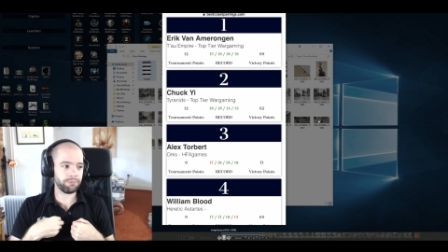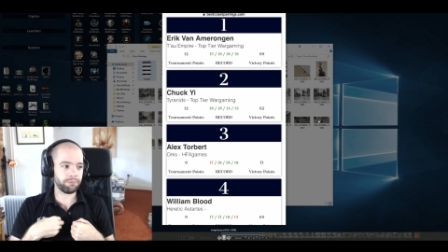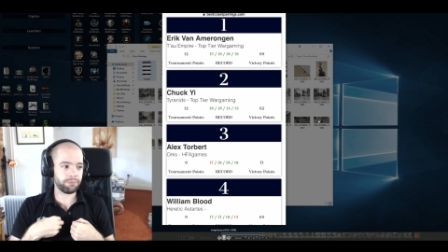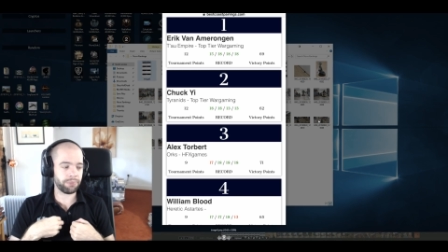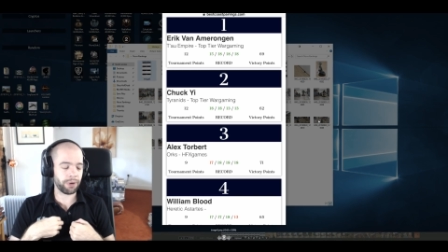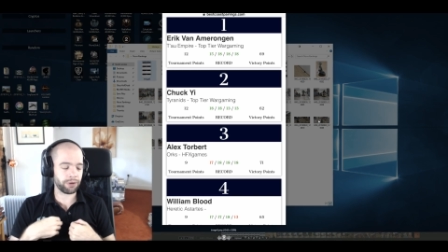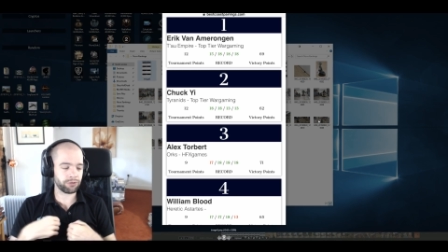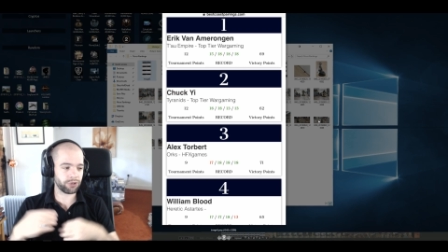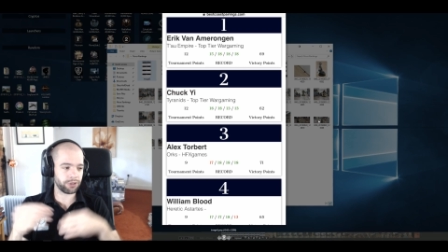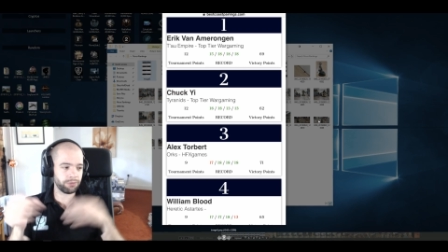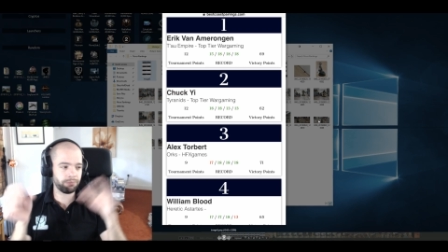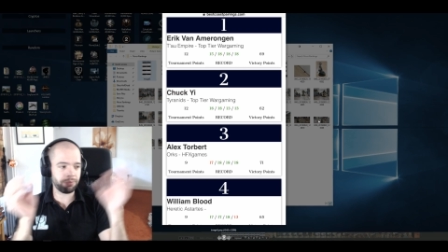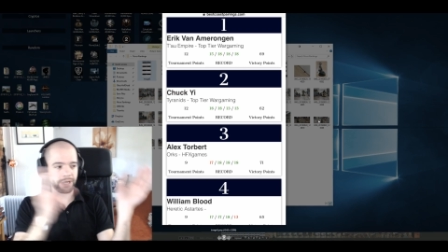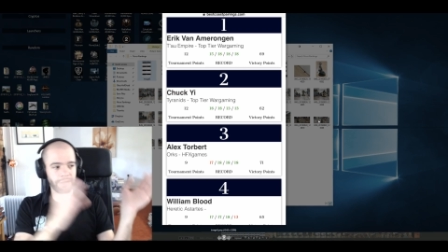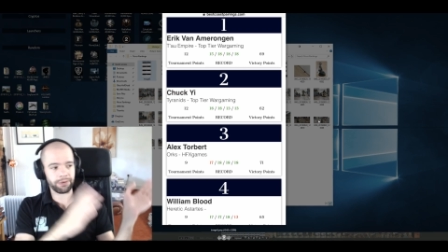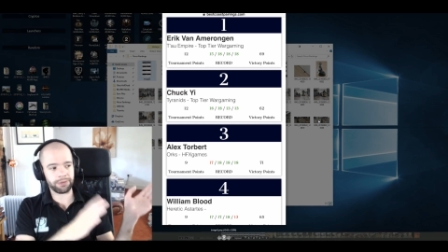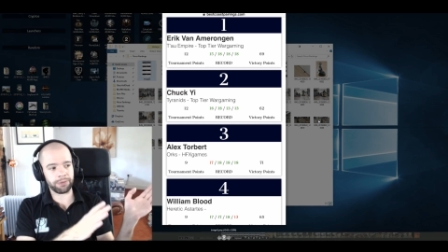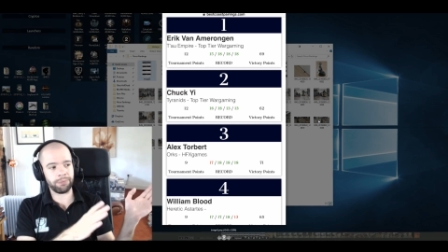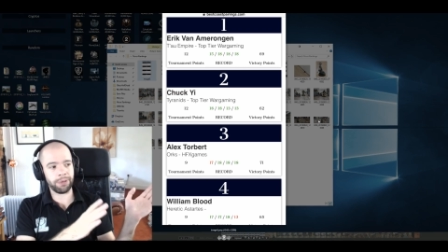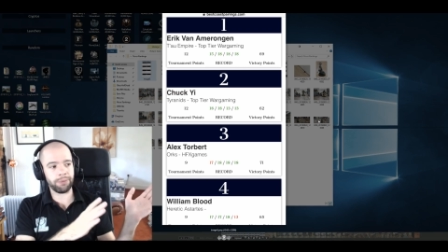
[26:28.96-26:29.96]
but I'm trying to
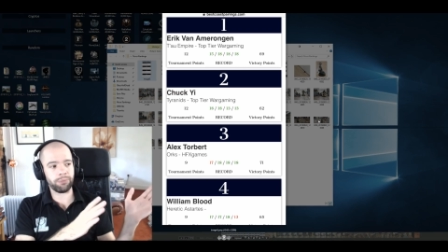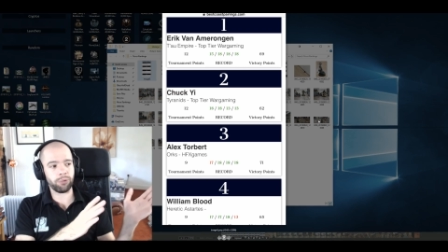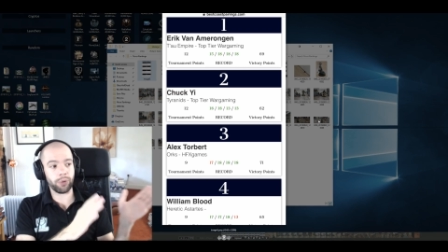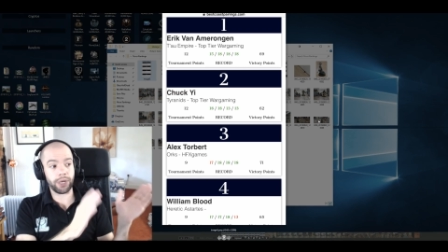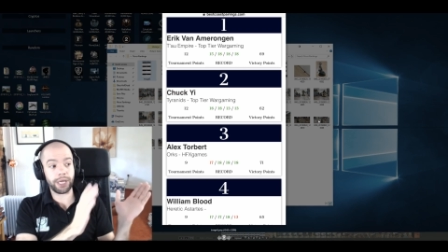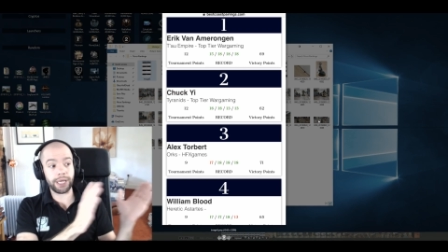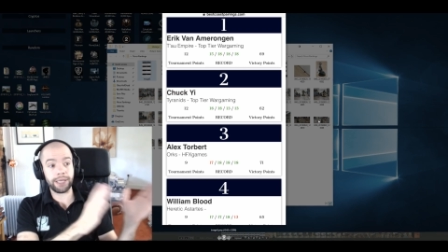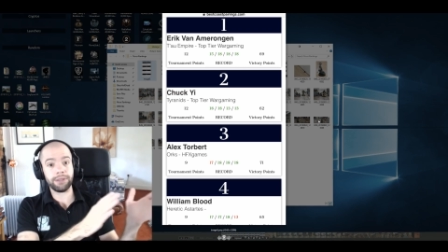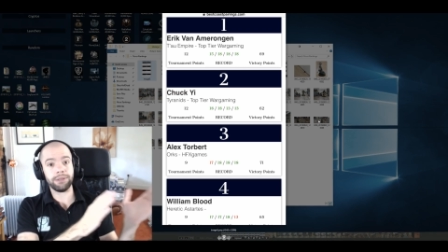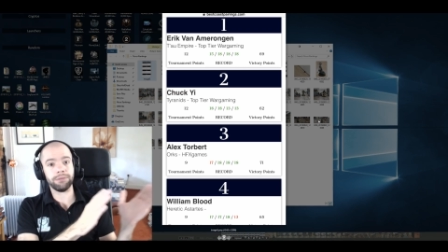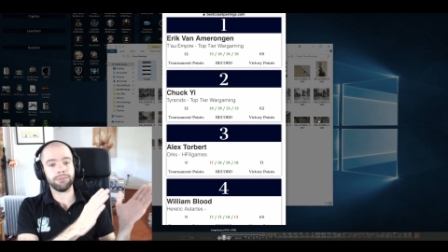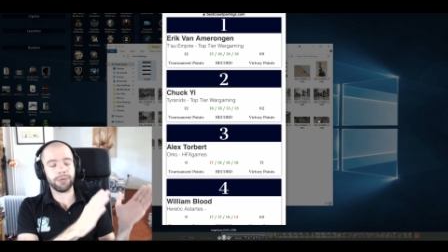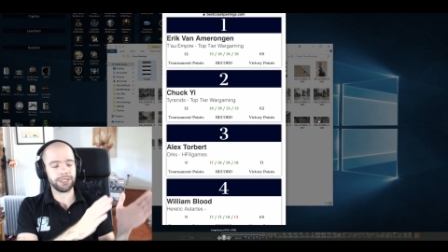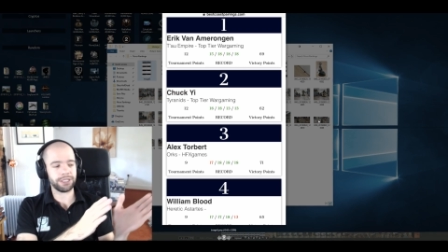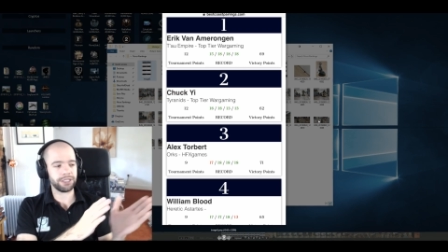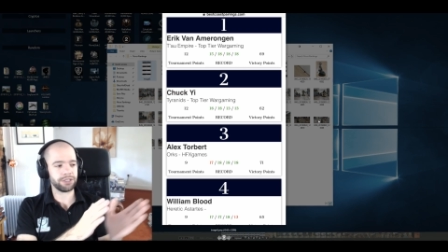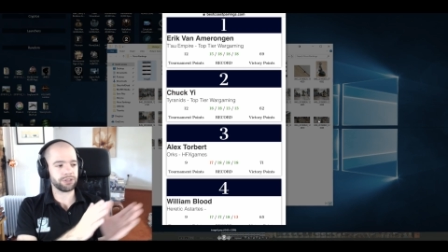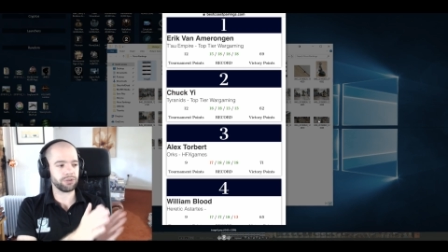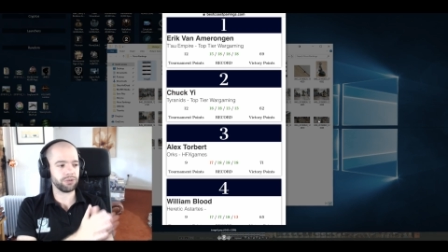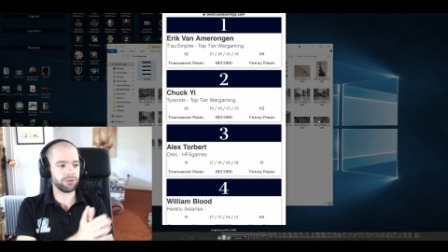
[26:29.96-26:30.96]
big up the people in
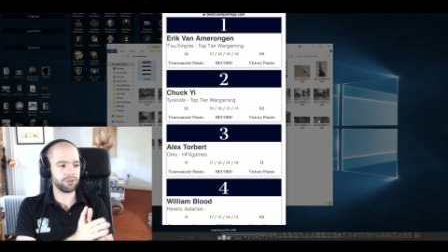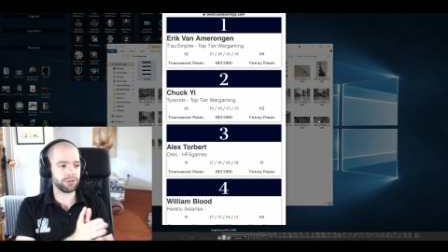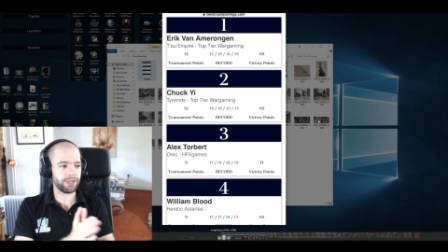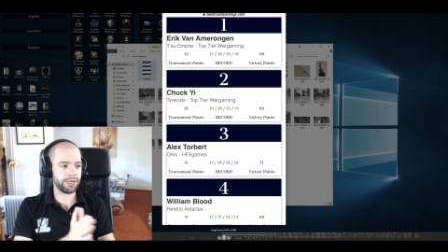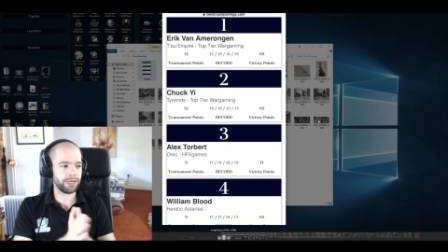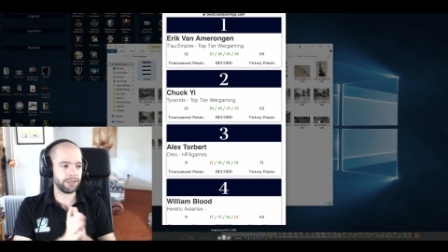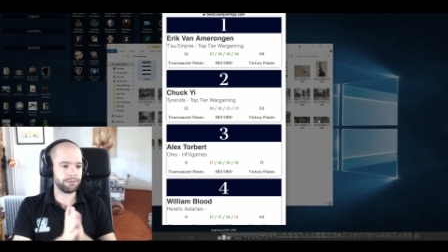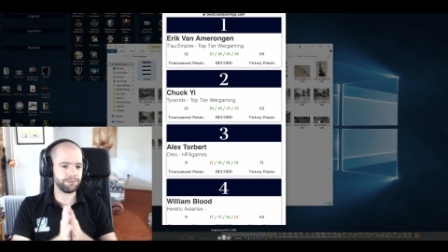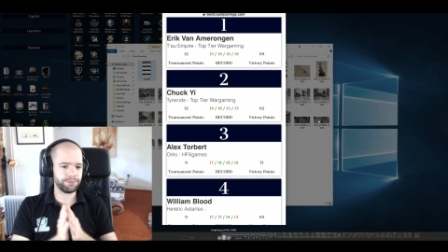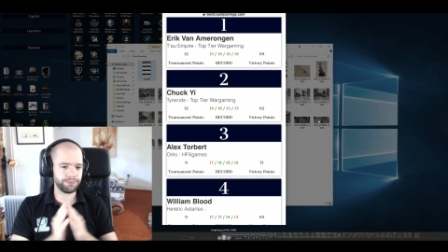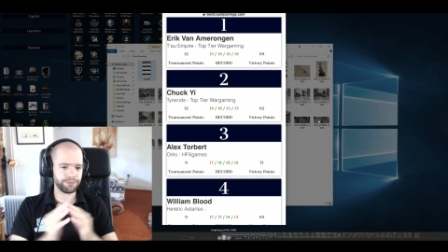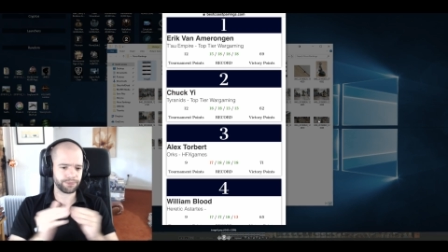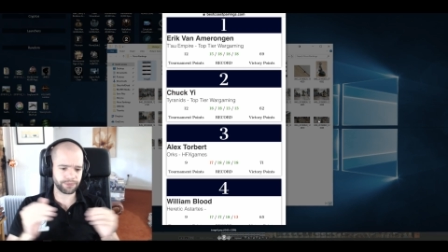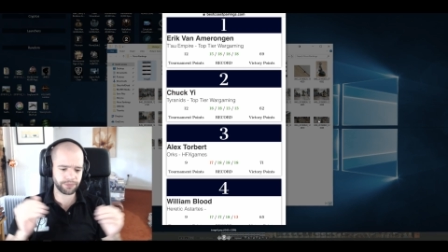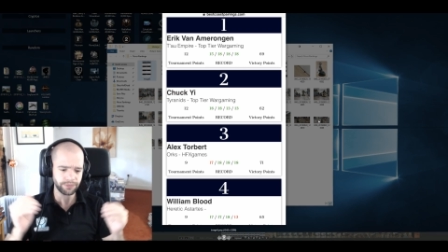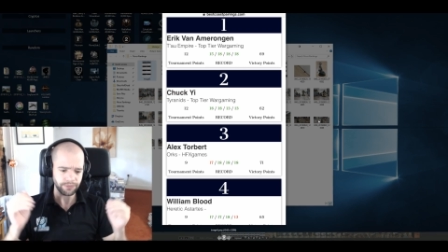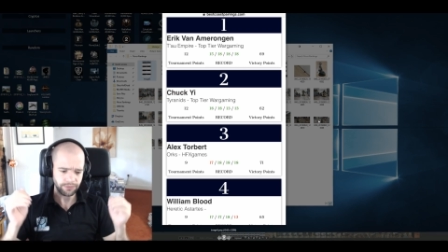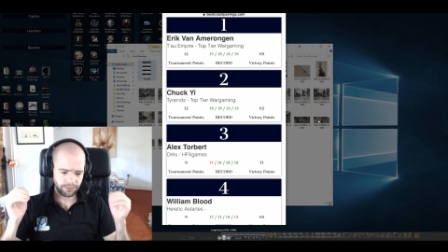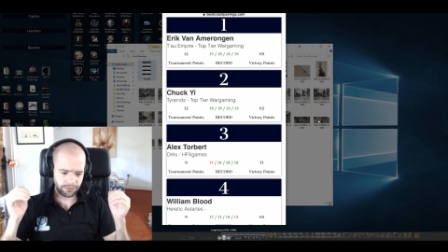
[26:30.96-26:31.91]
my Discord. Um,